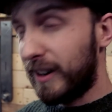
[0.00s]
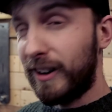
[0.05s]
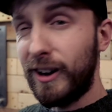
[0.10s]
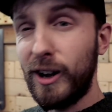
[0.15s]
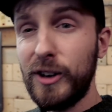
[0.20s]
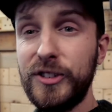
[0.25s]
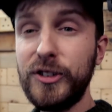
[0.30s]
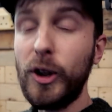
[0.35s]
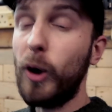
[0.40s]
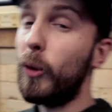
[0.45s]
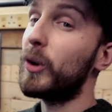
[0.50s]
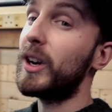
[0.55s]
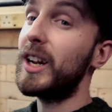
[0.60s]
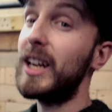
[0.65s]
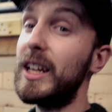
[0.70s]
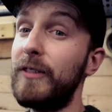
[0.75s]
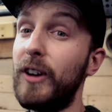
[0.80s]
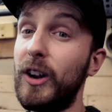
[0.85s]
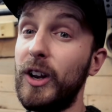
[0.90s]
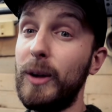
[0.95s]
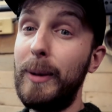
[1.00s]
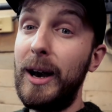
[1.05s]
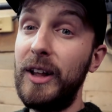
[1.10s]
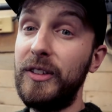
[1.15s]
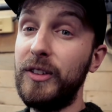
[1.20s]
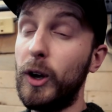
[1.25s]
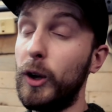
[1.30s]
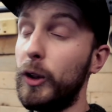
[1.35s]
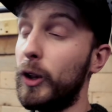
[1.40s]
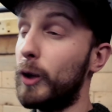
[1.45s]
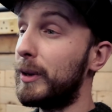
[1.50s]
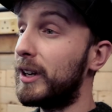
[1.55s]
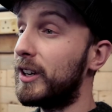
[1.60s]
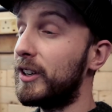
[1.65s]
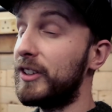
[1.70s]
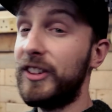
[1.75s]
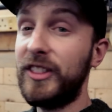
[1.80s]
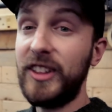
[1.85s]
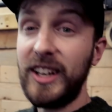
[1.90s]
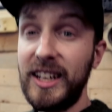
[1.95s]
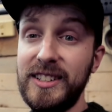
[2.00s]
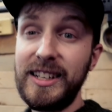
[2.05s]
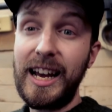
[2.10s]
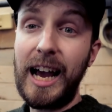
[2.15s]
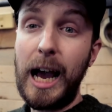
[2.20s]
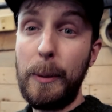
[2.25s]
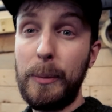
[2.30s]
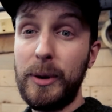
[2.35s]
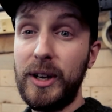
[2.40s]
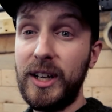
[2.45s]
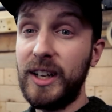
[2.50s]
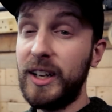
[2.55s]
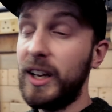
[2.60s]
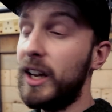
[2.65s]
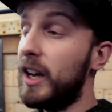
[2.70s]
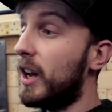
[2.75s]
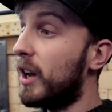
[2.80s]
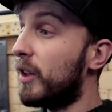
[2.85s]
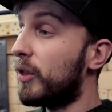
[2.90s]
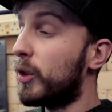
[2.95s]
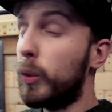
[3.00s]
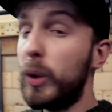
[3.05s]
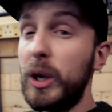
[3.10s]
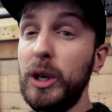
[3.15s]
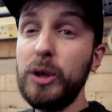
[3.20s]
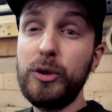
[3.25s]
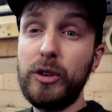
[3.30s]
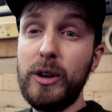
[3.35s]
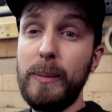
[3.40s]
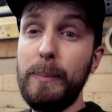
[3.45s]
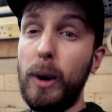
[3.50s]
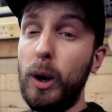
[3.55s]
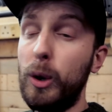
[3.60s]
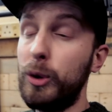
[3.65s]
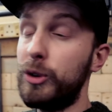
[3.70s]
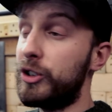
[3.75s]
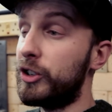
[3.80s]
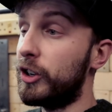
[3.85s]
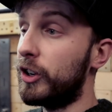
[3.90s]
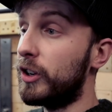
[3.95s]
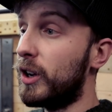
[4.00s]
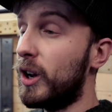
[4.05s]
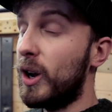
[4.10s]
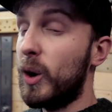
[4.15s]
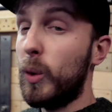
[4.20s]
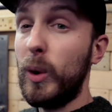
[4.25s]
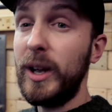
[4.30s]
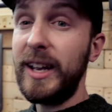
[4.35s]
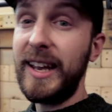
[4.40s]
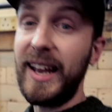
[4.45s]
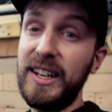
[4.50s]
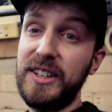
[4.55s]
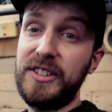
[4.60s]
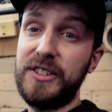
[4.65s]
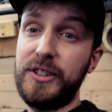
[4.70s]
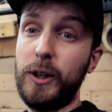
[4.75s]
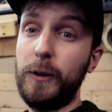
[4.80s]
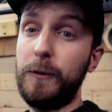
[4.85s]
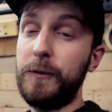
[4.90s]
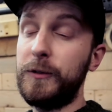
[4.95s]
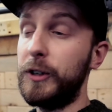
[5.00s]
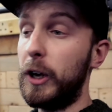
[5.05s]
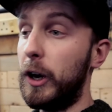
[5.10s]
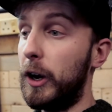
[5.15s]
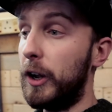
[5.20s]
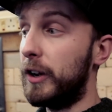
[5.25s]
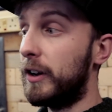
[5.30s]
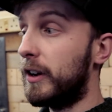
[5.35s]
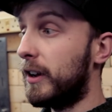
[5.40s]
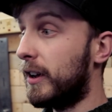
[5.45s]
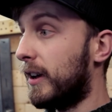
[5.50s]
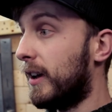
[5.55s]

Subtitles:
I don't want to leave it on a bad note though, because things are happening. The wheels are in motion. We're getting stuff done.